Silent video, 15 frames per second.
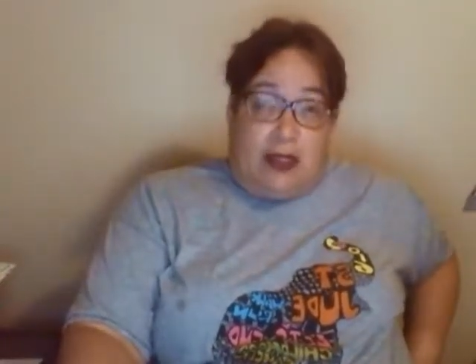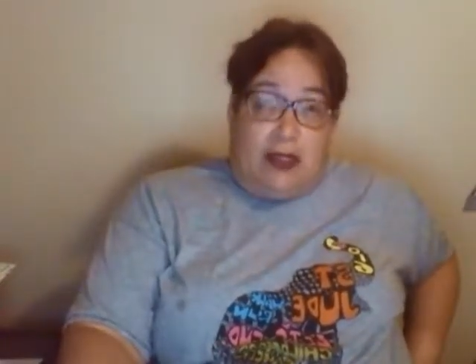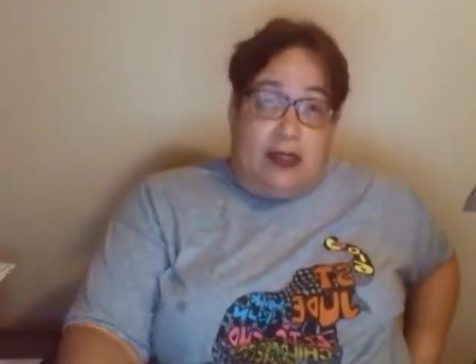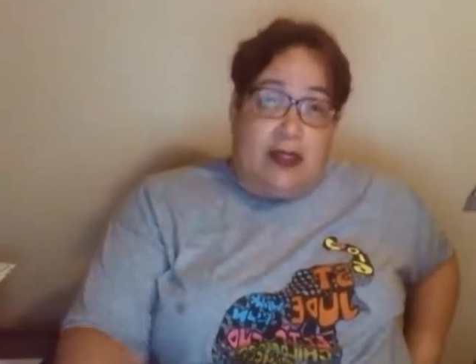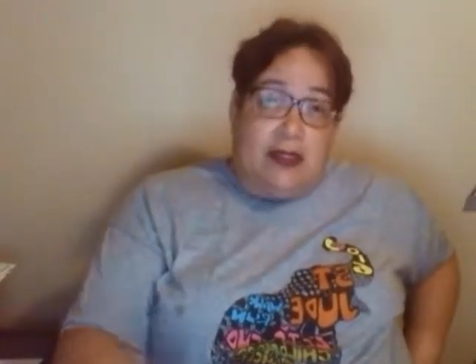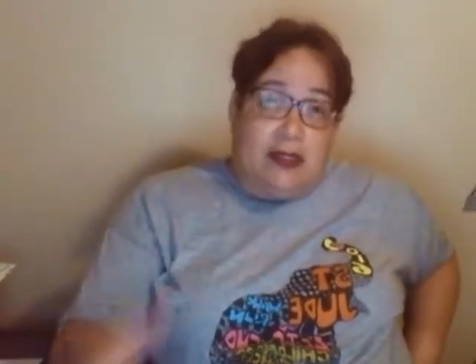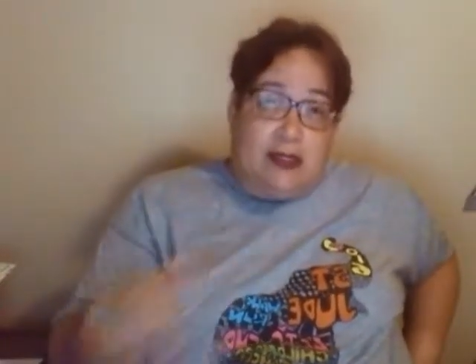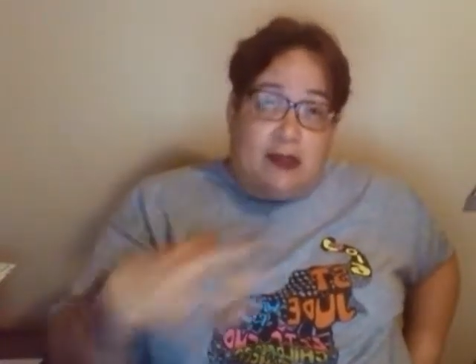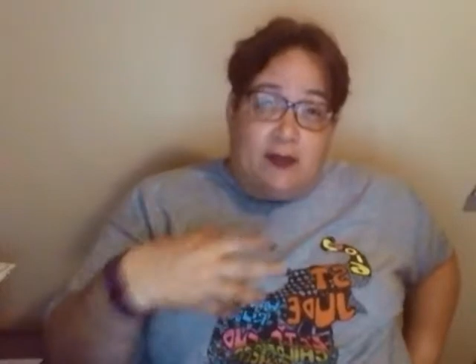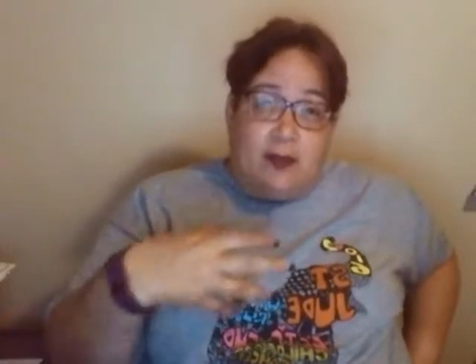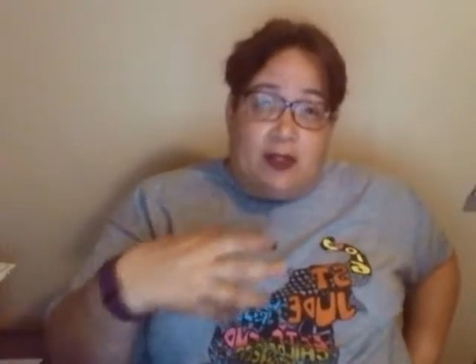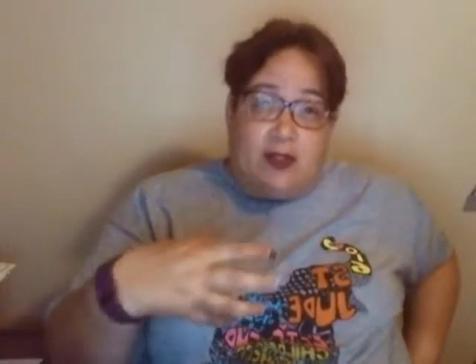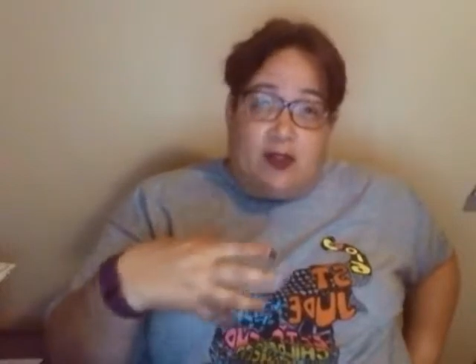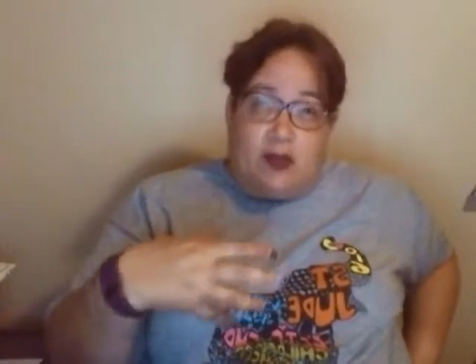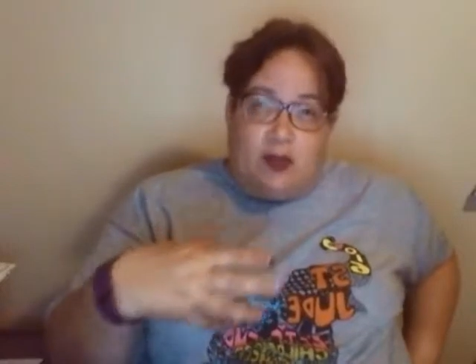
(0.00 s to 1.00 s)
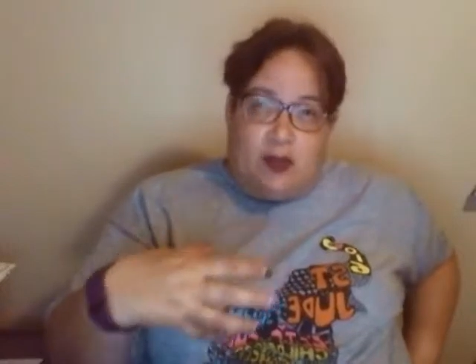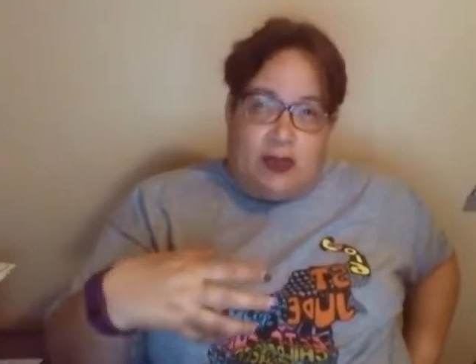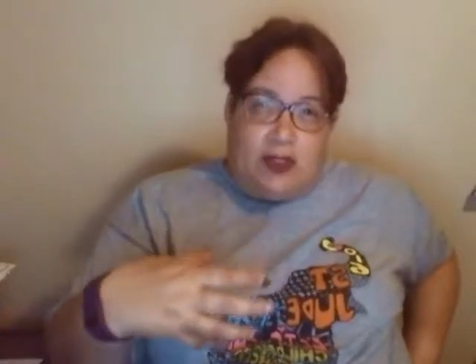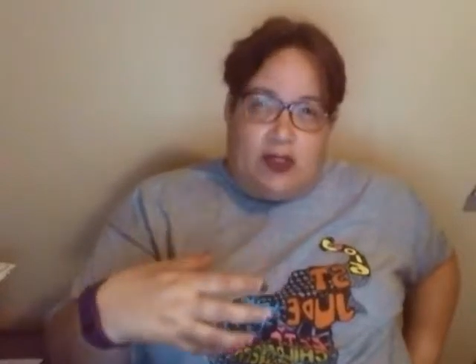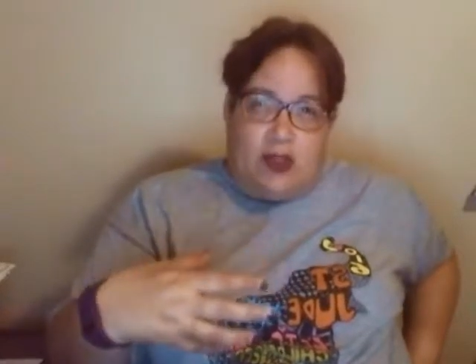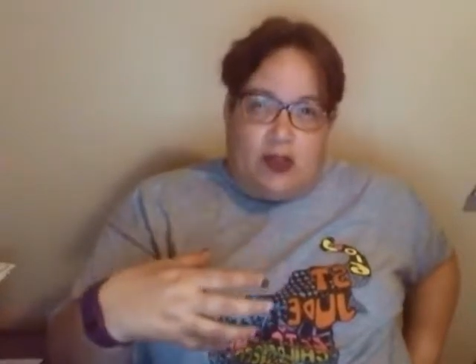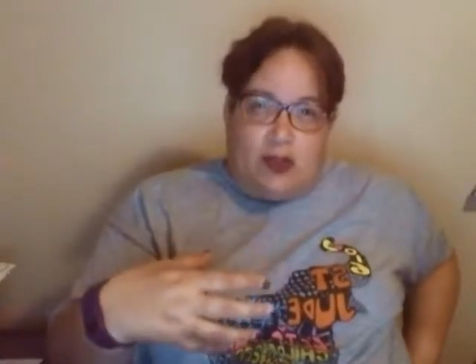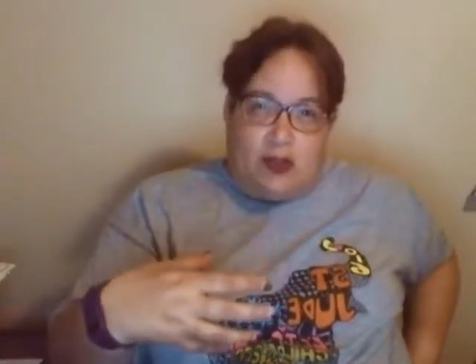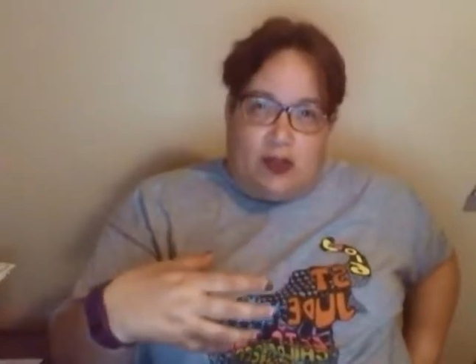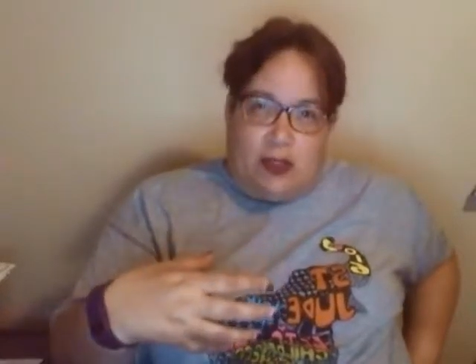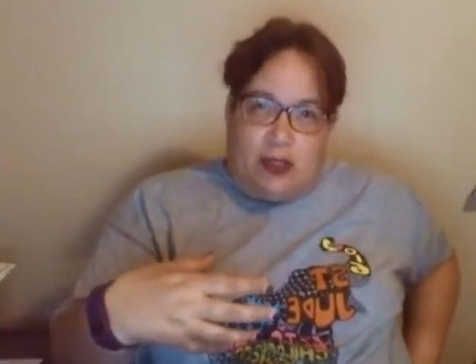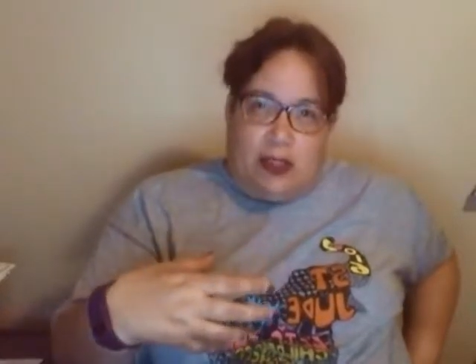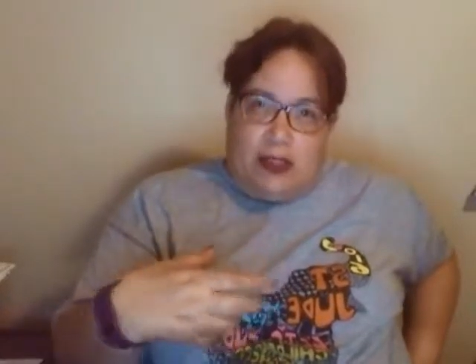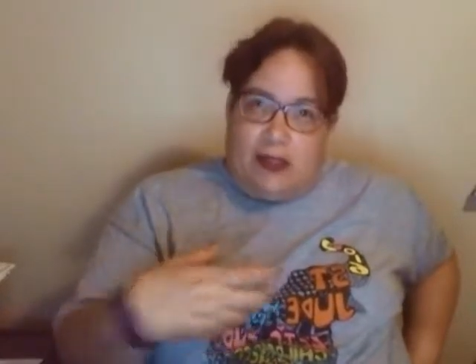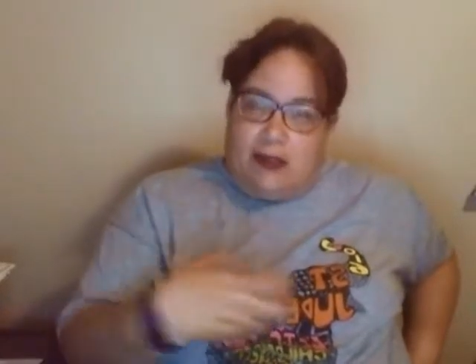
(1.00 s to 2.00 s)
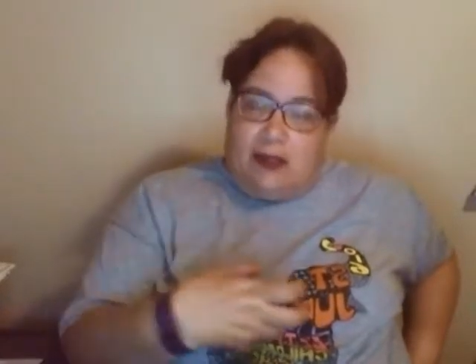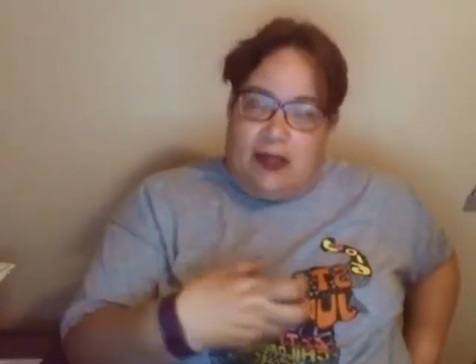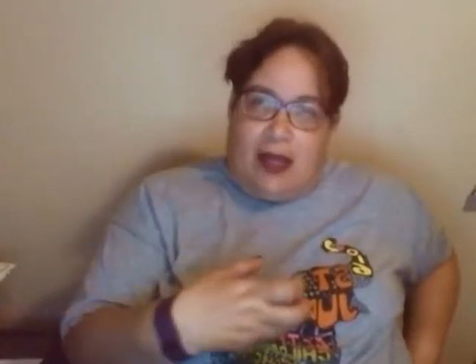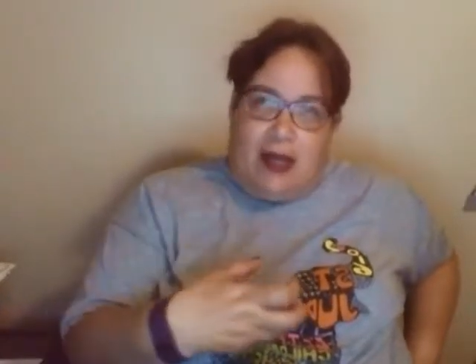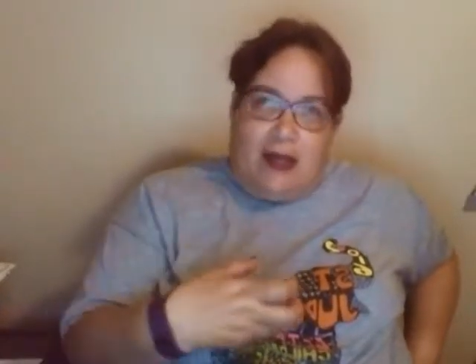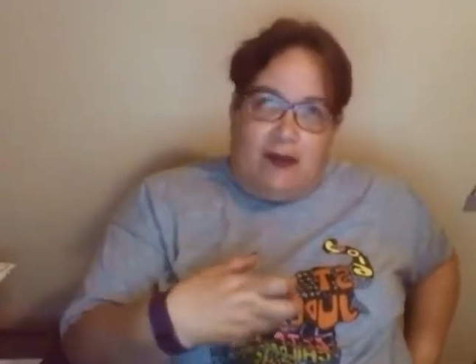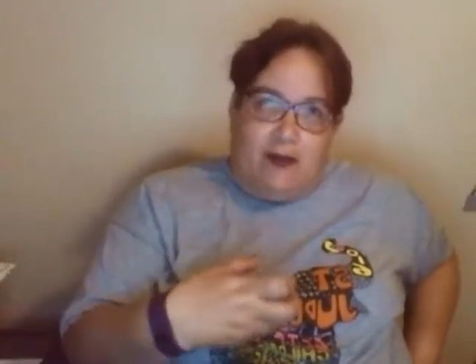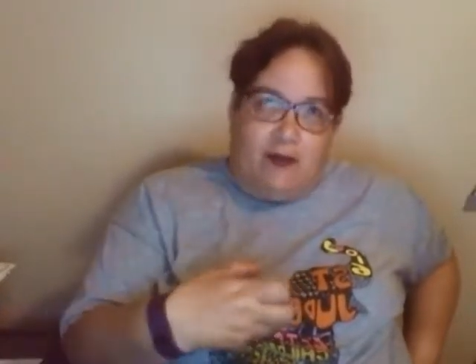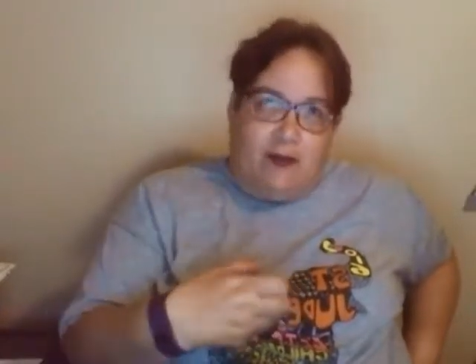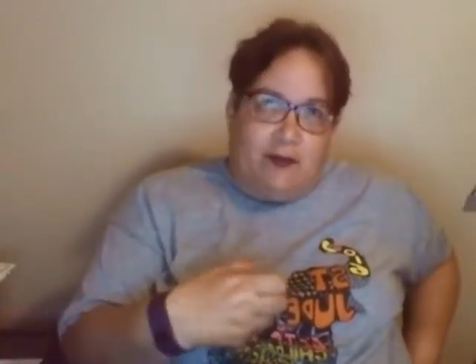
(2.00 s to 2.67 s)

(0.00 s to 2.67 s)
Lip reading: it does something to you internally. It kind of,